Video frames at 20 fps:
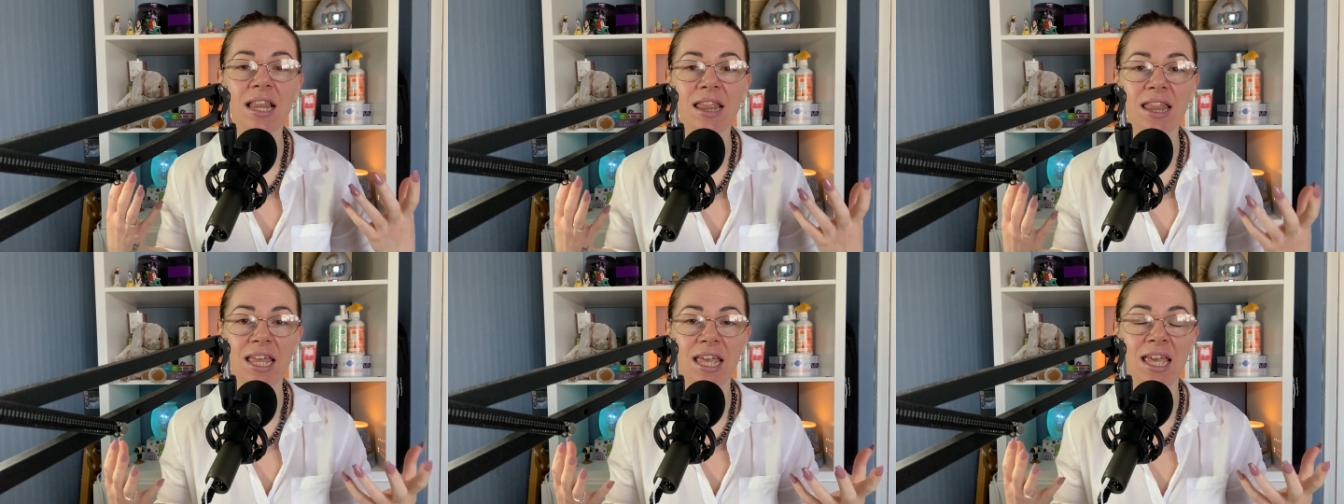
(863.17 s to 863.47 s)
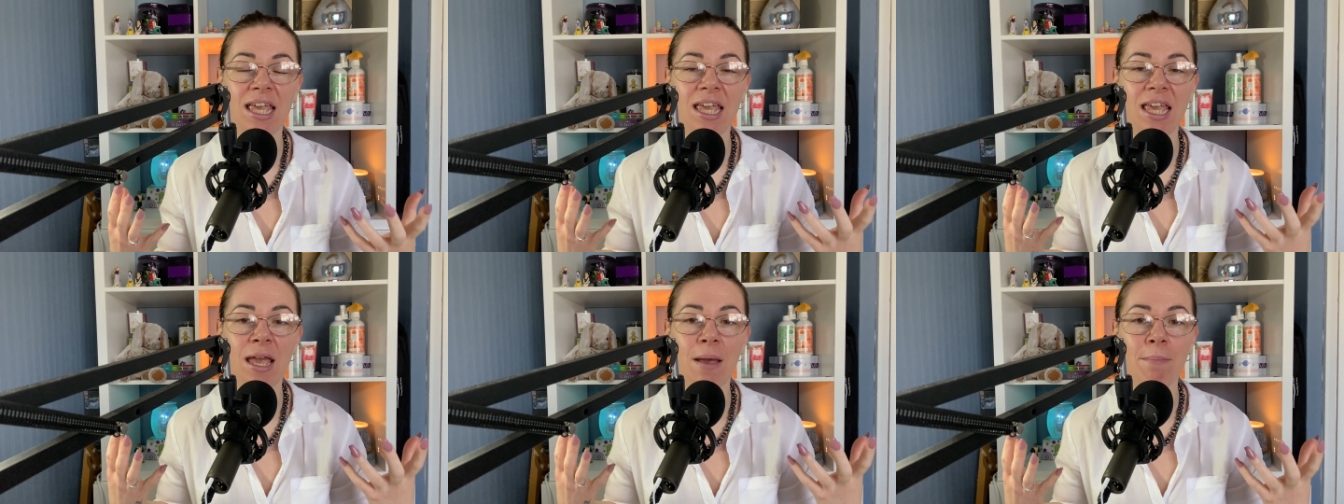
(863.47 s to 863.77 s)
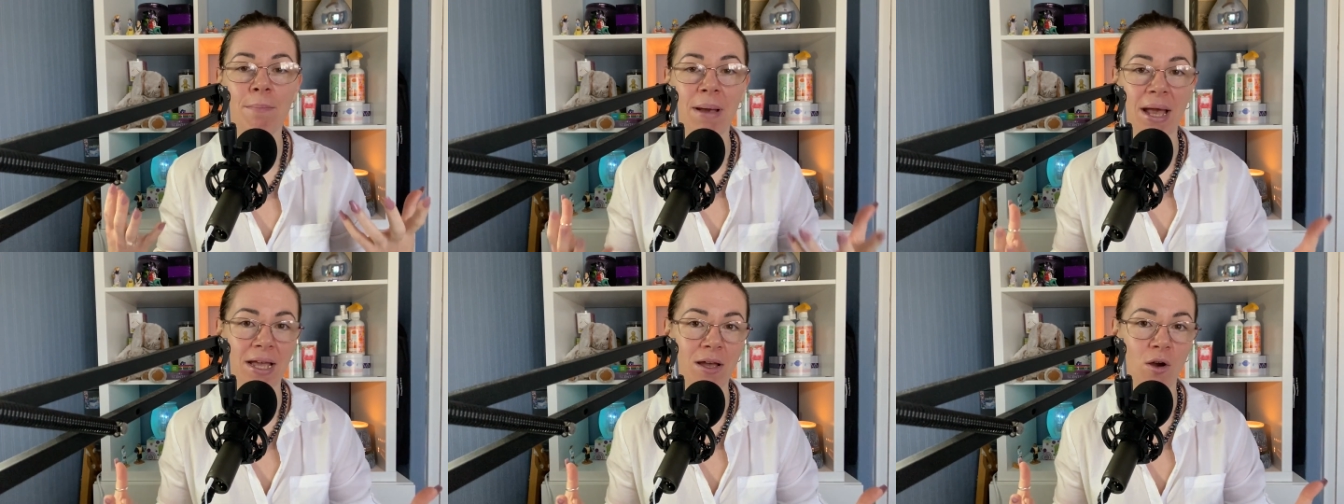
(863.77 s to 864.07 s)
the
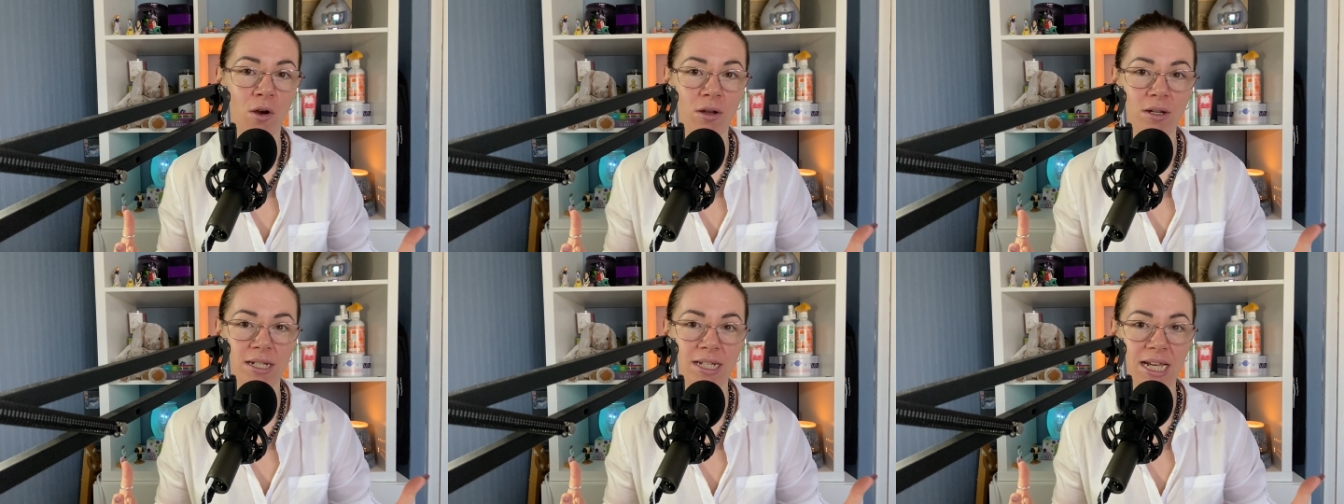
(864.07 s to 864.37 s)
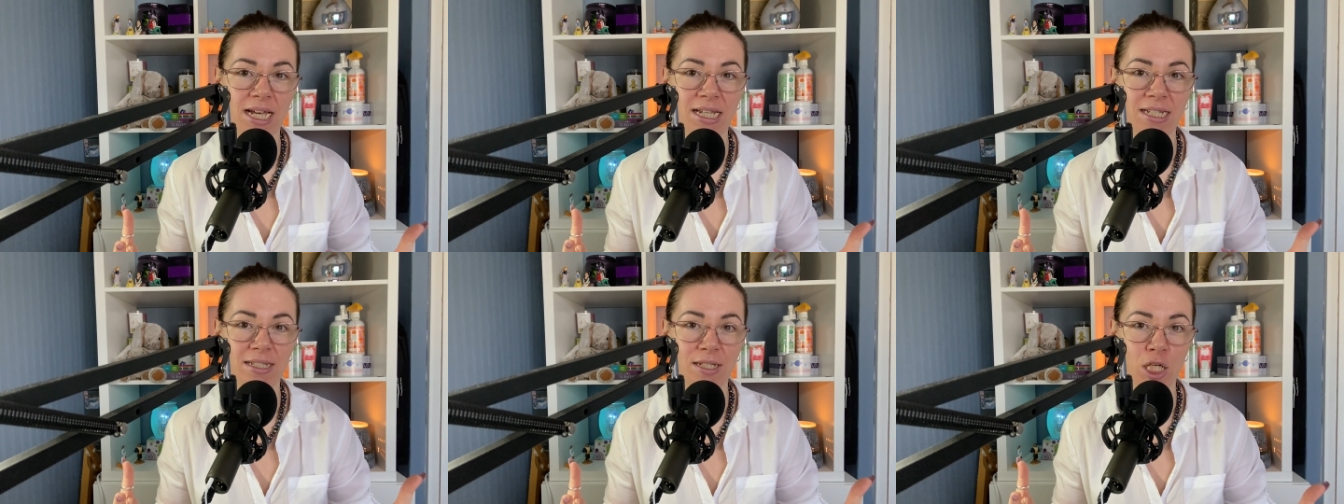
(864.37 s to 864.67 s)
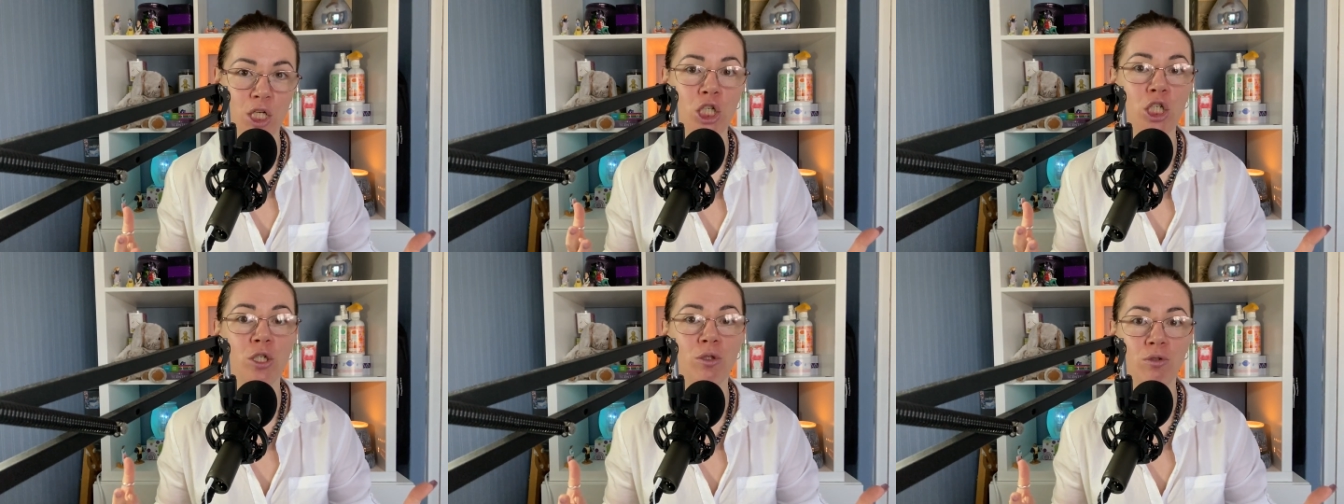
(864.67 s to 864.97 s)
bank holidays
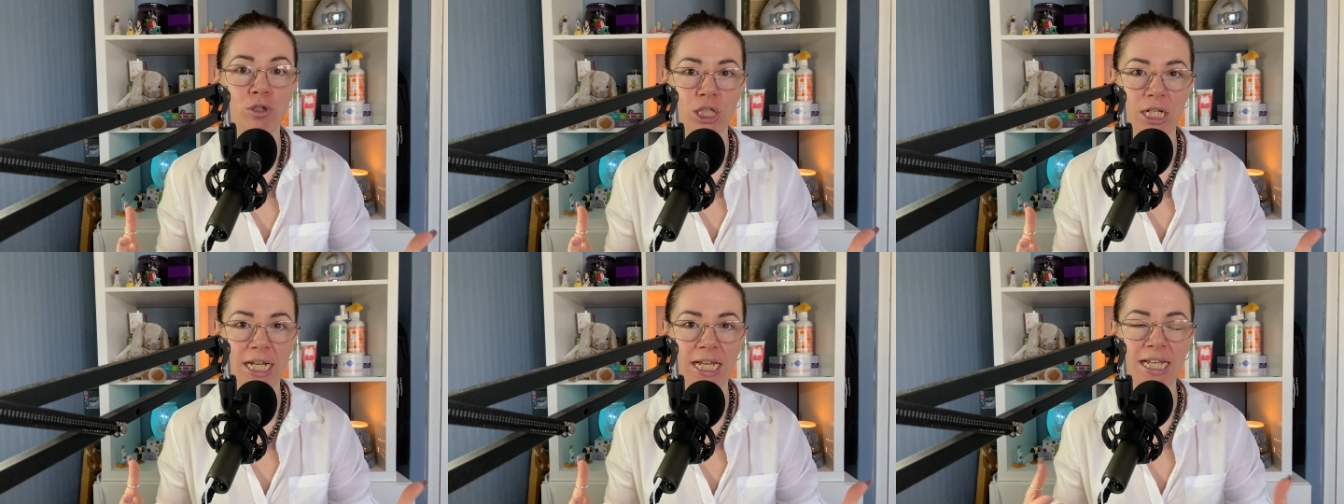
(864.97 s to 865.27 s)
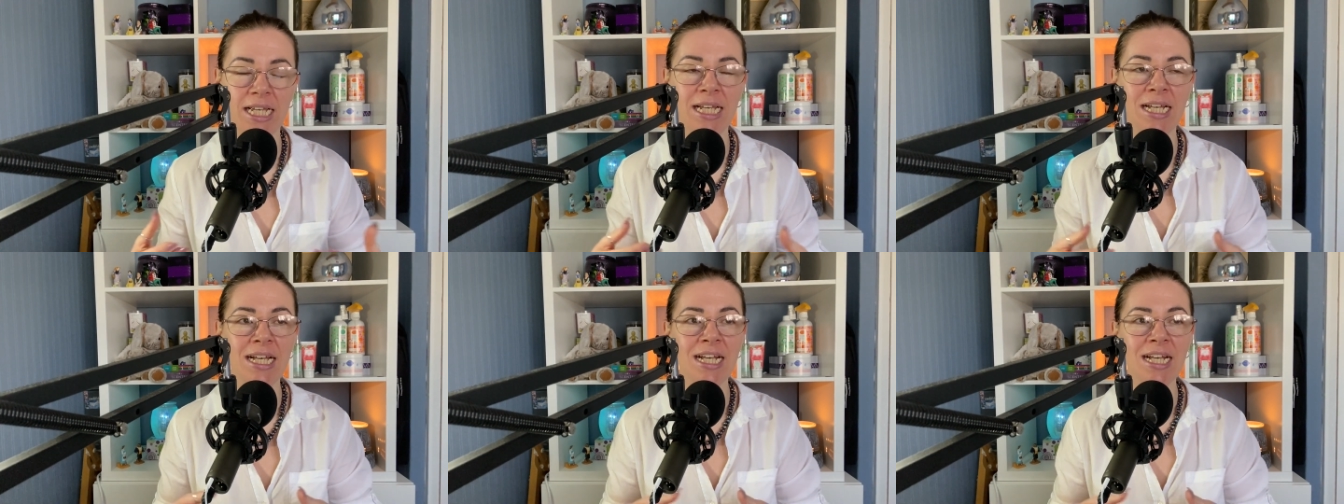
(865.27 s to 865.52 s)
usually.